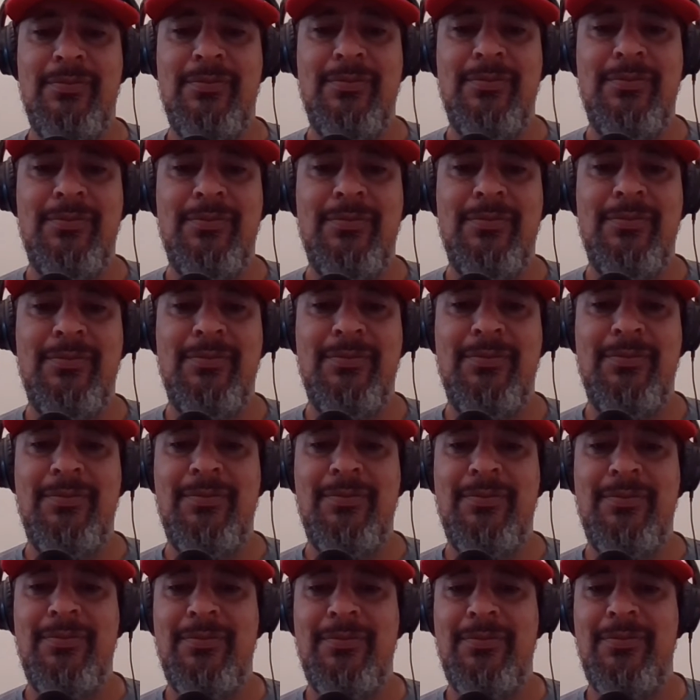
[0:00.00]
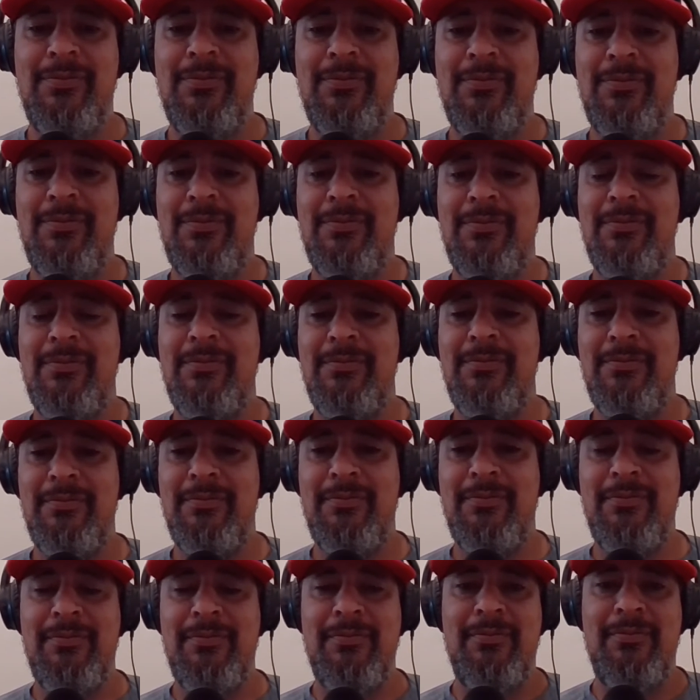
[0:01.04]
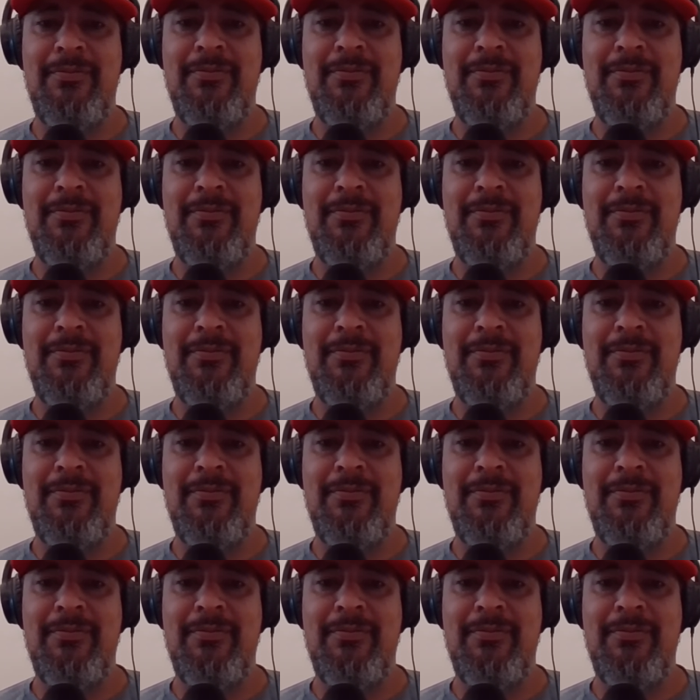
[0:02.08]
The person shown says nothing.